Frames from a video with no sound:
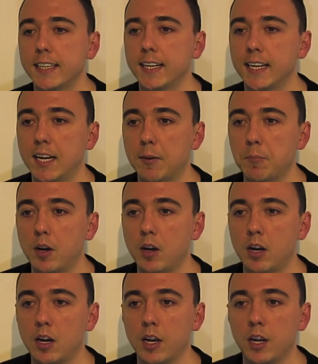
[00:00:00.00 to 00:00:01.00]

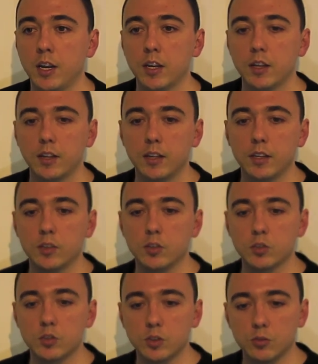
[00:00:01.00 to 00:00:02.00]
I
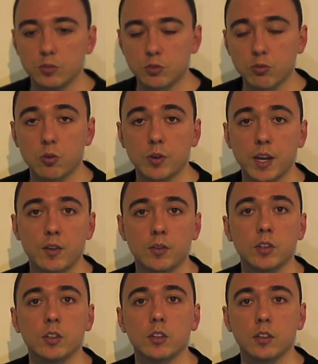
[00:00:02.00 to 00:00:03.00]
just scroll down,